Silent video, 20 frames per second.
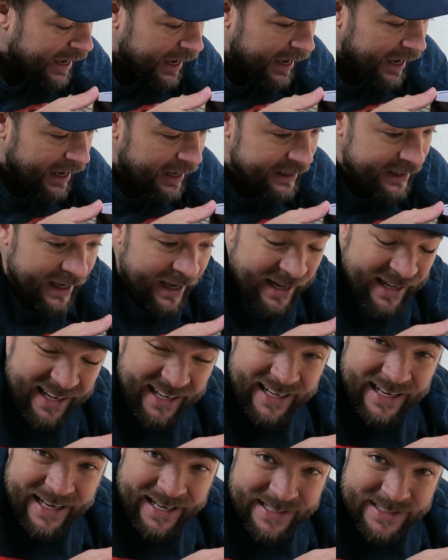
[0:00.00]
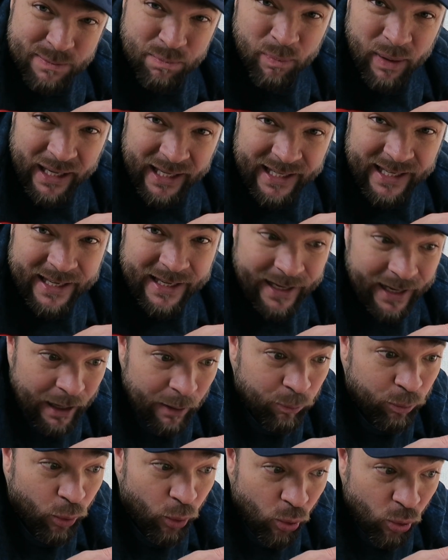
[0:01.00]
And it is picking
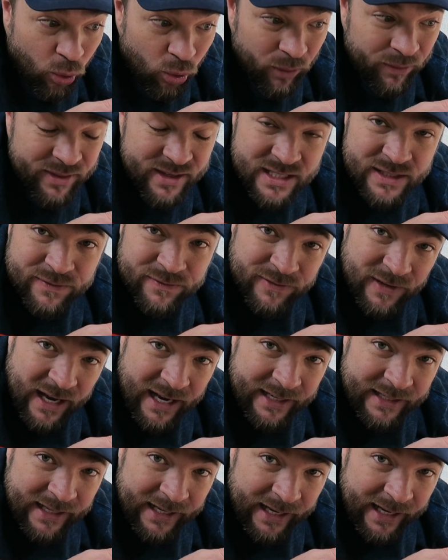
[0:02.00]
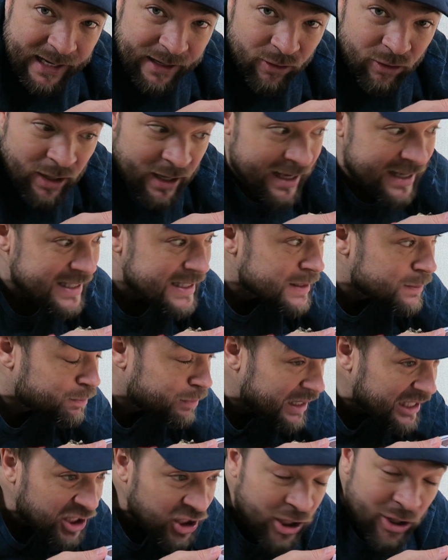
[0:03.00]
up all this fine hair,
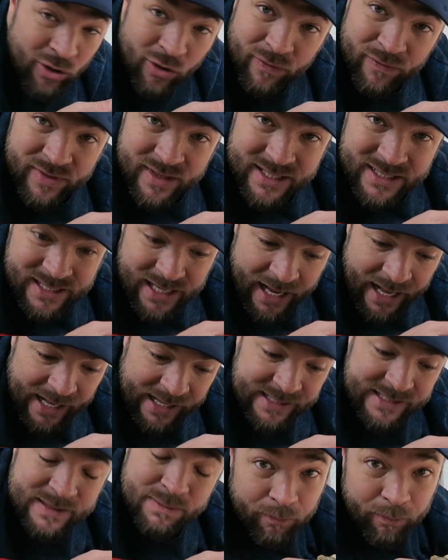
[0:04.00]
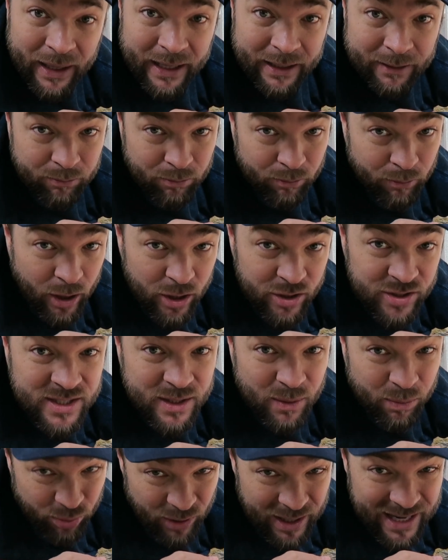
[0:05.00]
especially off the tiles, but most
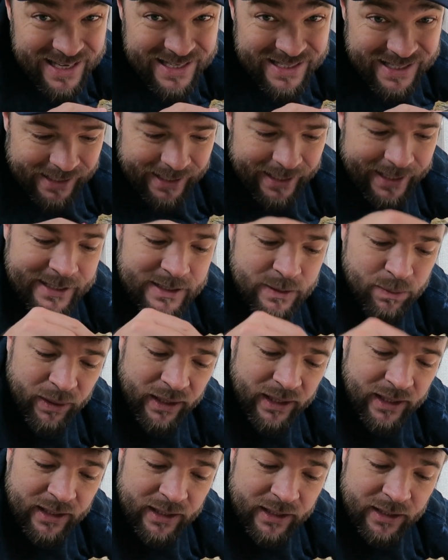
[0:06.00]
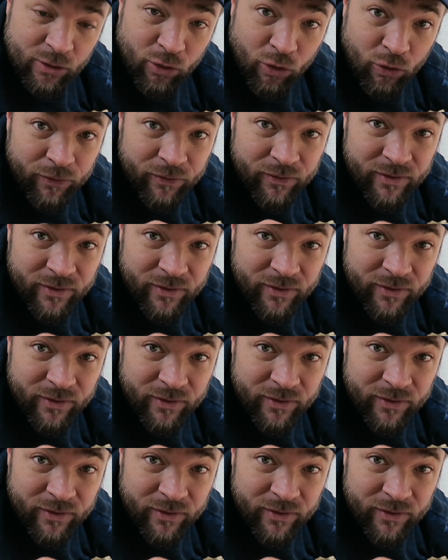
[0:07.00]
surprisingly, it's picking it off